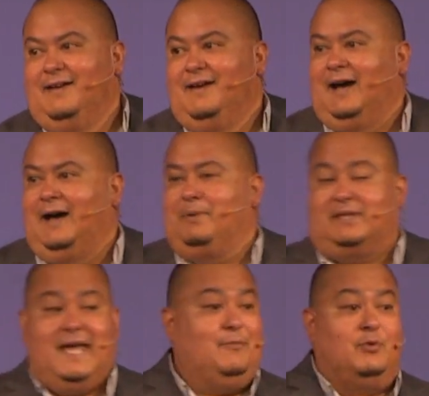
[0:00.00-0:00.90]
Uh, but
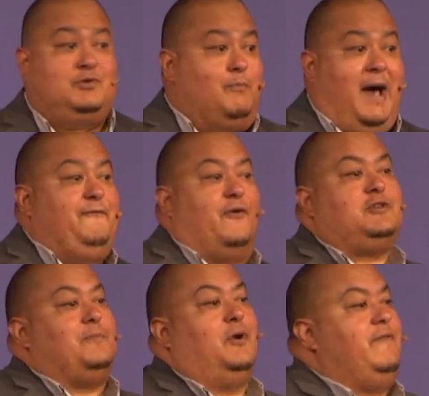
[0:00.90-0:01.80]
that was my first
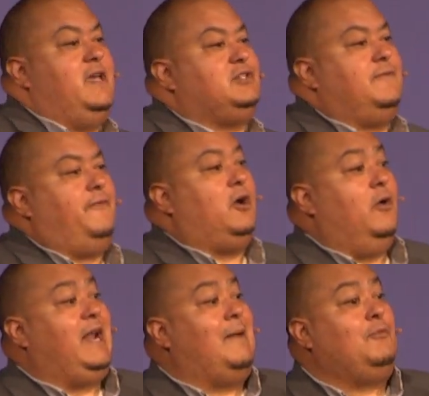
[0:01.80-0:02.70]
motivation for
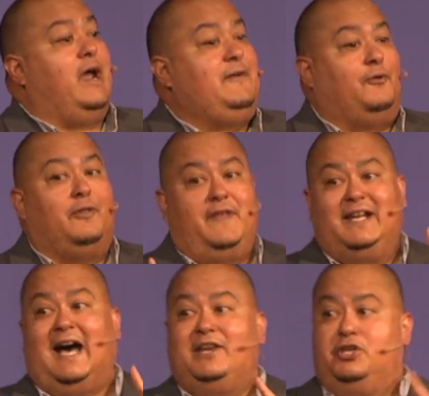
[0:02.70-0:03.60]
going. I'm grateful that
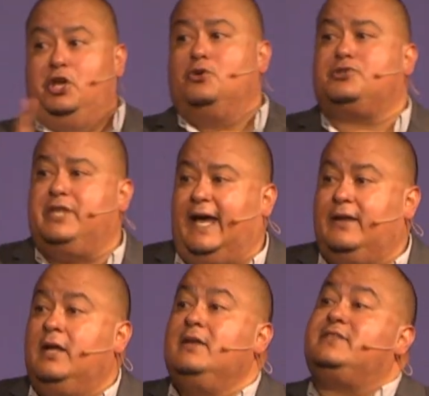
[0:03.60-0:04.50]
God used that
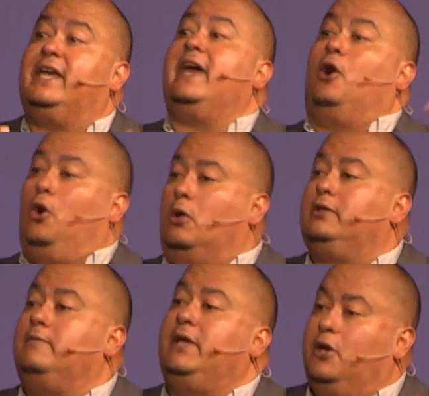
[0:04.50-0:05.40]
to get a hold of
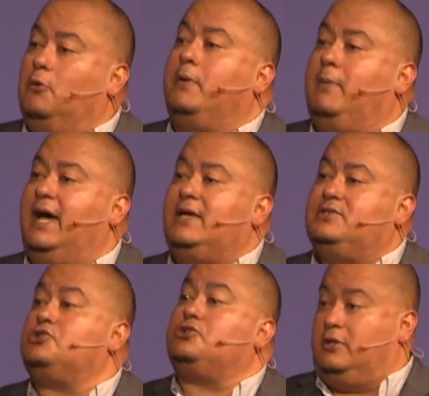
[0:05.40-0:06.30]
me and open my eyes
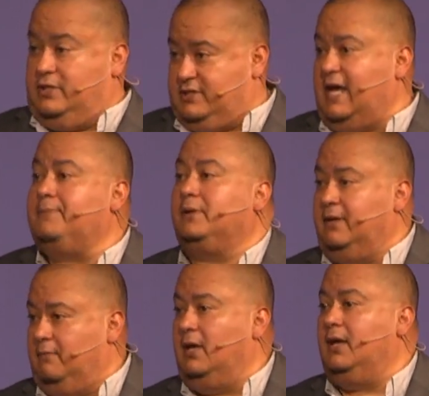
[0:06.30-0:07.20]
and start
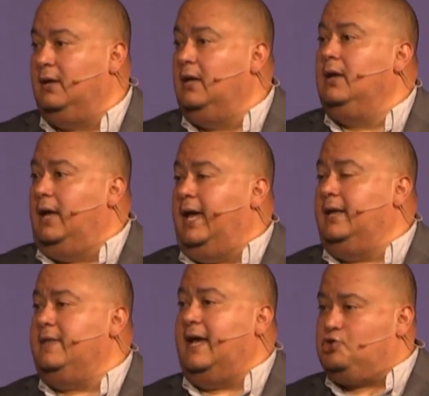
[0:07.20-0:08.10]
discipling me.
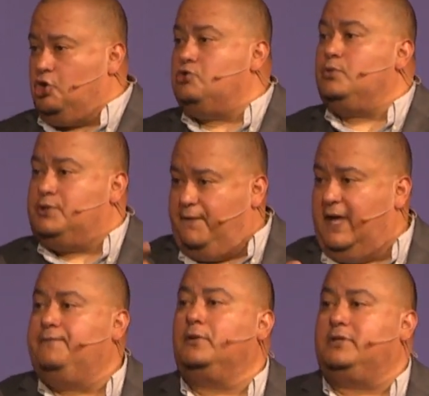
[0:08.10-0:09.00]
And that church was
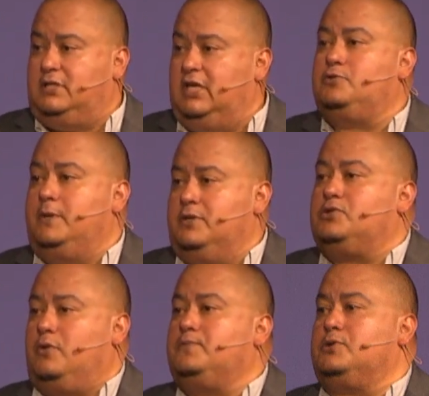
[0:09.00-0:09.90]
faithful to teach me the
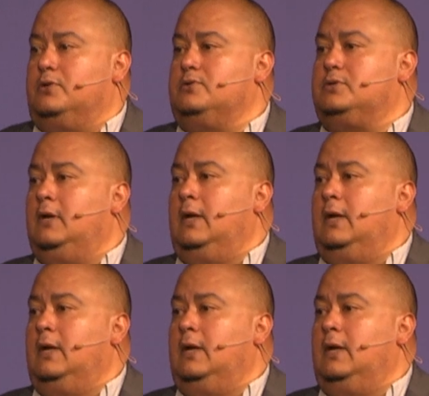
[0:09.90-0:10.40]
scriptures.